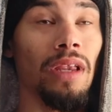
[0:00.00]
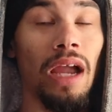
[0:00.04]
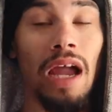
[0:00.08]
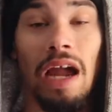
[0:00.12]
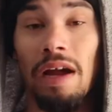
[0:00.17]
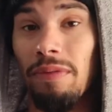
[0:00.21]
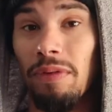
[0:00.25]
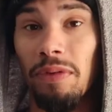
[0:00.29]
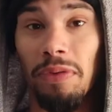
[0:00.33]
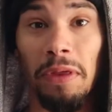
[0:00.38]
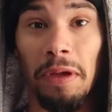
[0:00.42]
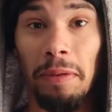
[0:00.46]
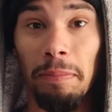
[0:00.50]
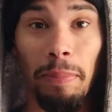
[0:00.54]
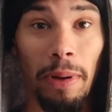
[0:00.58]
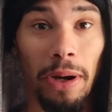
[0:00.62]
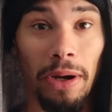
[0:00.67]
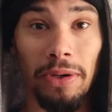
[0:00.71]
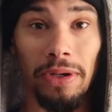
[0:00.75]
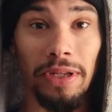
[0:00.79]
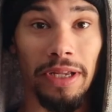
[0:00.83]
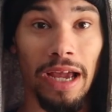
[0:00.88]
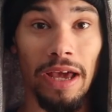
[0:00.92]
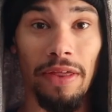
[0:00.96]
Everything
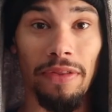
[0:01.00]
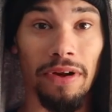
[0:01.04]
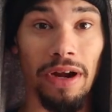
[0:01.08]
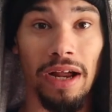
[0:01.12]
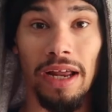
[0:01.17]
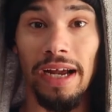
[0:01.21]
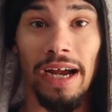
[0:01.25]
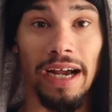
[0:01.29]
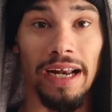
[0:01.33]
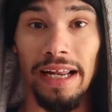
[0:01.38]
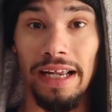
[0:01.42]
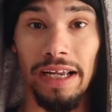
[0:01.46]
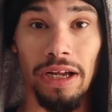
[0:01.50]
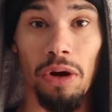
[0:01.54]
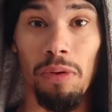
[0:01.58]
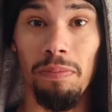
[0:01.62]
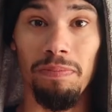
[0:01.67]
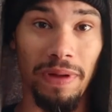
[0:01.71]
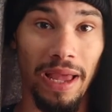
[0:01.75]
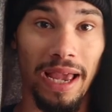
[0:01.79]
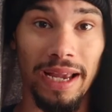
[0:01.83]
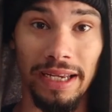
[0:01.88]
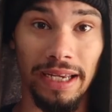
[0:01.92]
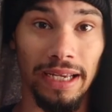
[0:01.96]
paired together. Like I didn't go
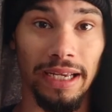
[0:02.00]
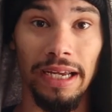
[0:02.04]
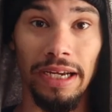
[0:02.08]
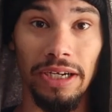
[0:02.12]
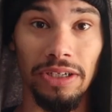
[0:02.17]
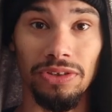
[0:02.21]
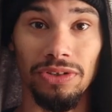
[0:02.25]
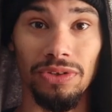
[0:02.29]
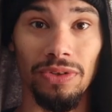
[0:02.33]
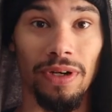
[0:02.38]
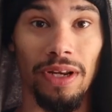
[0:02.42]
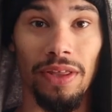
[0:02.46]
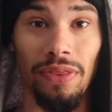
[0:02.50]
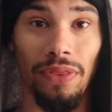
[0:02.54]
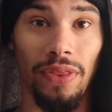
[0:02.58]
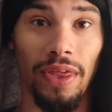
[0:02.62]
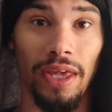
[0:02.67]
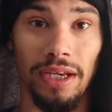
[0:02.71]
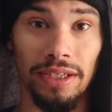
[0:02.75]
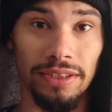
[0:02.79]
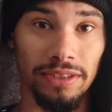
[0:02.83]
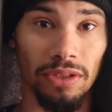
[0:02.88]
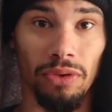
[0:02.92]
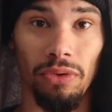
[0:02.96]
banging gears or
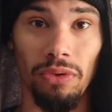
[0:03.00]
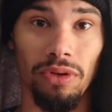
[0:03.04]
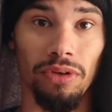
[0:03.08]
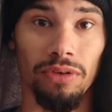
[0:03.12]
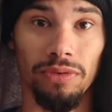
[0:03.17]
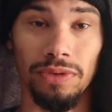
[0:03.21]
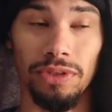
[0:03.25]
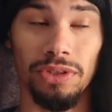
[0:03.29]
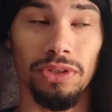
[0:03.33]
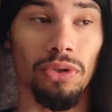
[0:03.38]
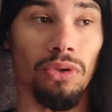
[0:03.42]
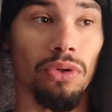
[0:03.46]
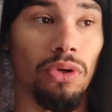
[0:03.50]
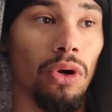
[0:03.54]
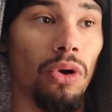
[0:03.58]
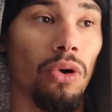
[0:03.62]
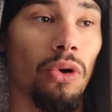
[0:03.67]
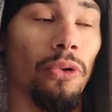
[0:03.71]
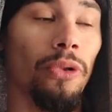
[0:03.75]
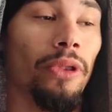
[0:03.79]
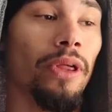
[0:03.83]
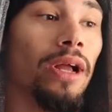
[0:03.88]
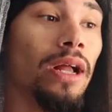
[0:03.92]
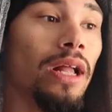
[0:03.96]
anything because the oil was still
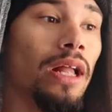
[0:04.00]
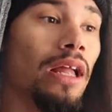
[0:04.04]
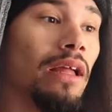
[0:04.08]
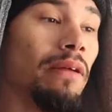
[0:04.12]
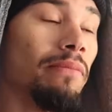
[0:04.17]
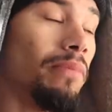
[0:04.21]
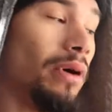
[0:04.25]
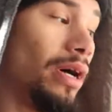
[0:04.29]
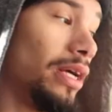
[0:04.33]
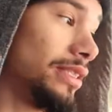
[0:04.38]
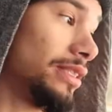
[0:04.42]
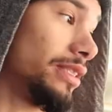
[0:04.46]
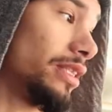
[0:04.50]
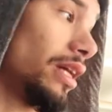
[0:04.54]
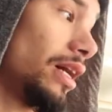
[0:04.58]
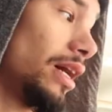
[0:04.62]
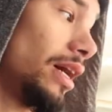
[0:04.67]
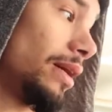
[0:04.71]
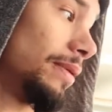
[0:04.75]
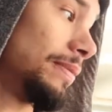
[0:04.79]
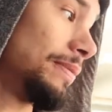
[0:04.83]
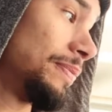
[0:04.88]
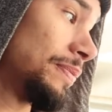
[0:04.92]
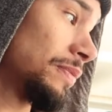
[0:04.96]
cold, but
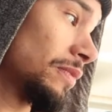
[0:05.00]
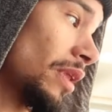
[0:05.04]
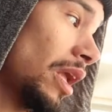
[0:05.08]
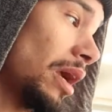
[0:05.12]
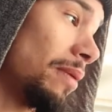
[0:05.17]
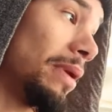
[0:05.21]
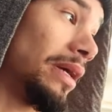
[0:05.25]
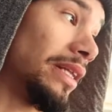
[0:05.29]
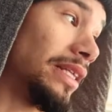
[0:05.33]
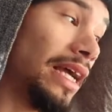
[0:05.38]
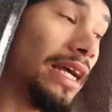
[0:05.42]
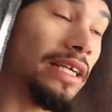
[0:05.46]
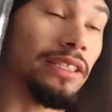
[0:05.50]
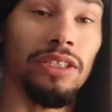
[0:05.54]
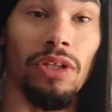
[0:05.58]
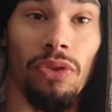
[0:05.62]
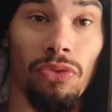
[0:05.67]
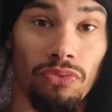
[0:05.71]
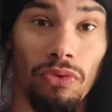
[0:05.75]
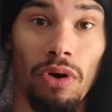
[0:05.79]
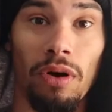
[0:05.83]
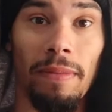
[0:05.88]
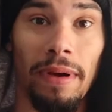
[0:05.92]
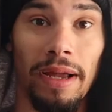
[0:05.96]
I'm about to
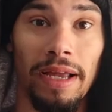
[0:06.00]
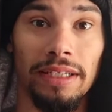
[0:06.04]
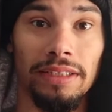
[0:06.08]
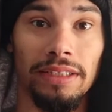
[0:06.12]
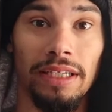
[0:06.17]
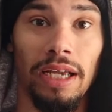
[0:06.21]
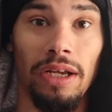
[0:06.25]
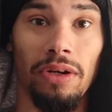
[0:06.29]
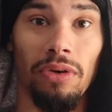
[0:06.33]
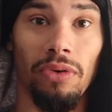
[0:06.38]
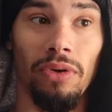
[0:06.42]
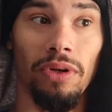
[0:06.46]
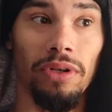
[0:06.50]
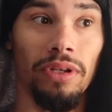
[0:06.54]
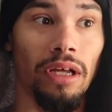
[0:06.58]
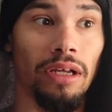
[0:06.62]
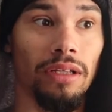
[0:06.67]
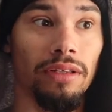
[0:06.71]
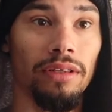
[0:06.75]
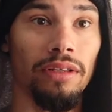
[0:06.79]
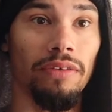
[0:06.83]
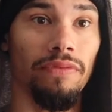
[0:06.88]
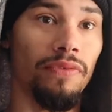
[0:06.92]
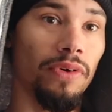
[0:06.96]
actually throw my intake on.
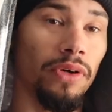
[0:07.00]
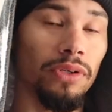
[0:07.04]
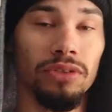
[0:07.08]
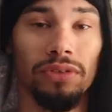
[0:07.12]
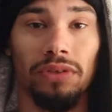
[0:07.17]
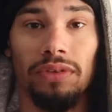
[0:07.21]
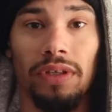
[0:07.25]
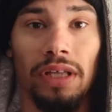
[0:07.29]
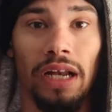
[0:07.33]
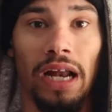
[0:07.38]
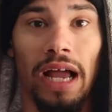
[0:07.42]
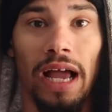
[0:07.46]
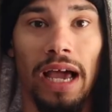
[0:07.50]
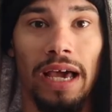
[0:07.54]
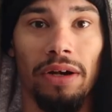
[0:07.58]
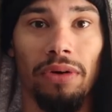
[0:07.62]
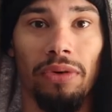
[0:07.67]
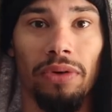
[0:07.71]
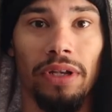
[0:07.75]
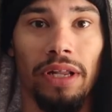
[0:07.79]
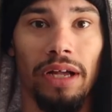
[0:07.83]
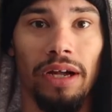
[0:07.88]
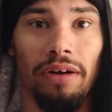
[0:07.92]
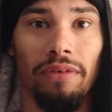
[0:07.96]
The filter that I had
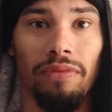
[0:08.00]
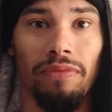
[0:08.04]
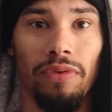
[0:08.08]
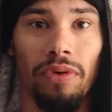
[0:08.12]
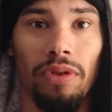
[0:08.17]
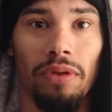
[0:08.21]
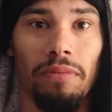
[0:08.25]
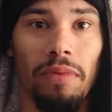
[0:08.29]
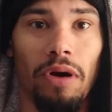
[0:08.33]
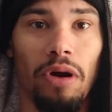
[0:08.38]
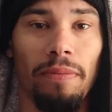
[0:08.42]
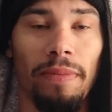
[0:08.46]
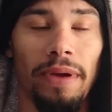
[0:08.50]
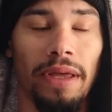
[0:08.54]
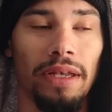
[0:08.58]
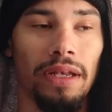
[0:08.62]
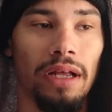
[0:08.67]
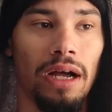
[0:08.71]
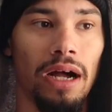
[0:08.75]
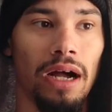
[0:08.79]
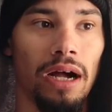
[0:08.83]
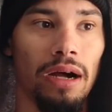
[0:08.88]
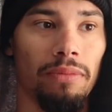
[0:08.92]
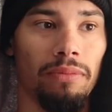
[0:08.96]
on there for the moment
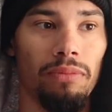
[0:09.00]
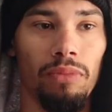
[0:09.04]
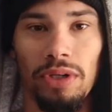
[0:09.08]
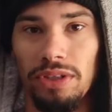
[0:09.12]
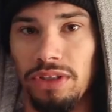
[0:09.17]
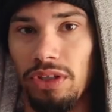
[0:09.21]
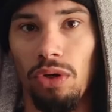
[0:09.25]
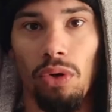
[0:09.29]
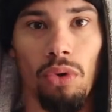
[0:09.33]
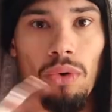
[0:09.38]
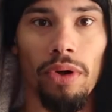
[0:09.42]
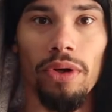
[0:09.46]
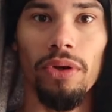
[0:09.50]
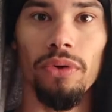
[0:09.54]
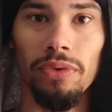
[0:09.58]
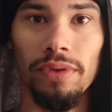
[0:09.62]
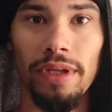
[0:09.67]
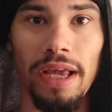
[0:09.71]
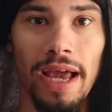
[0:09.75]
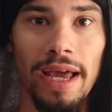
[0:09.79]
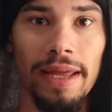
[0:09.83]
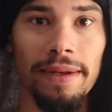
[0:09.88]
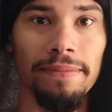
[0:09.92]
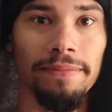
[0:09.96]
wasn't
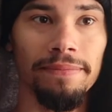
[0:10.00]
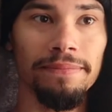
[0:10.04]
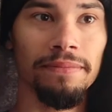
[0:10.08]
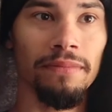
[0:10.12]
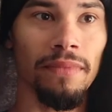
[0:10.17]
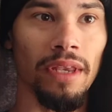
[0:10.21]
oiled yet.